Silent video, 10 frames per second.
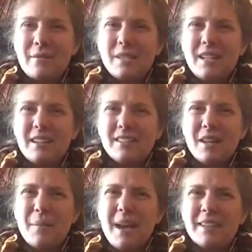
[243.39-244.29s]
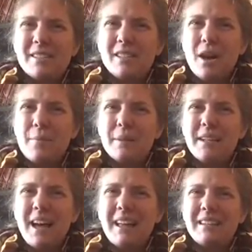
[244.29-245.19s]
I was eating some eggs, but
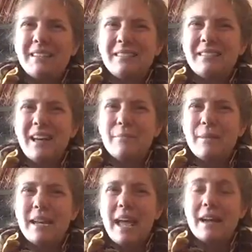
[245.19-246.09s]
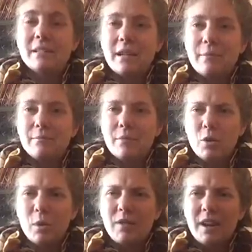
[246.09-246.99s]
not many eggs, and I'm
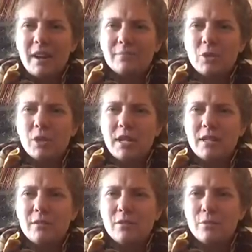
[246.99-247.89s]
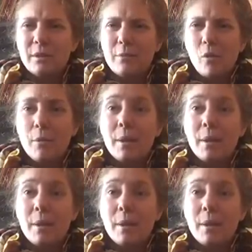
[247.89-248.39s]
annoyed that I couldn't eat too many more.